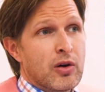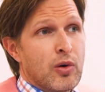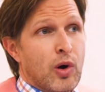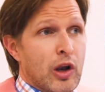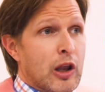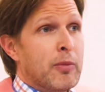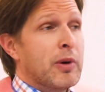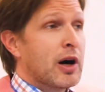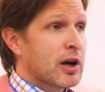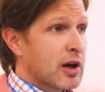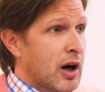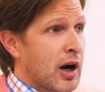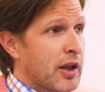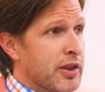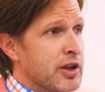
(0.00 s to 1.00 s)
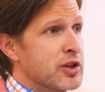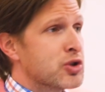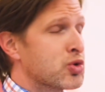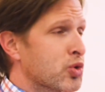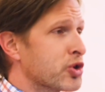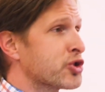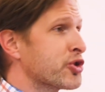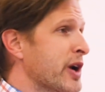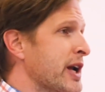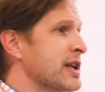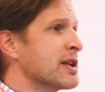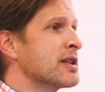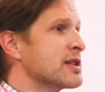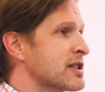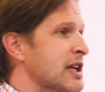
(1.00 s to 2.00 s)
ulama qadis who were trained
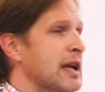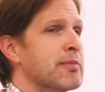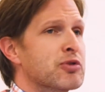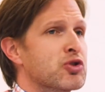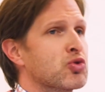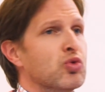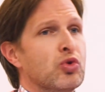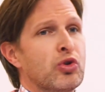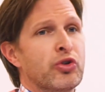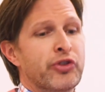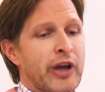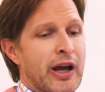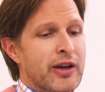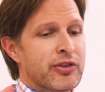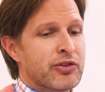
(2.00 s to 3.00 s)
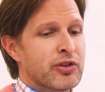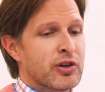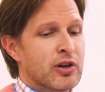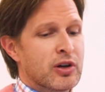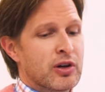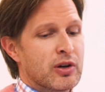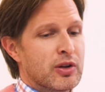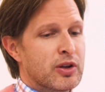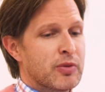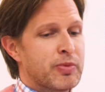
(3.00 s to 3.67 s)
in the same schools as the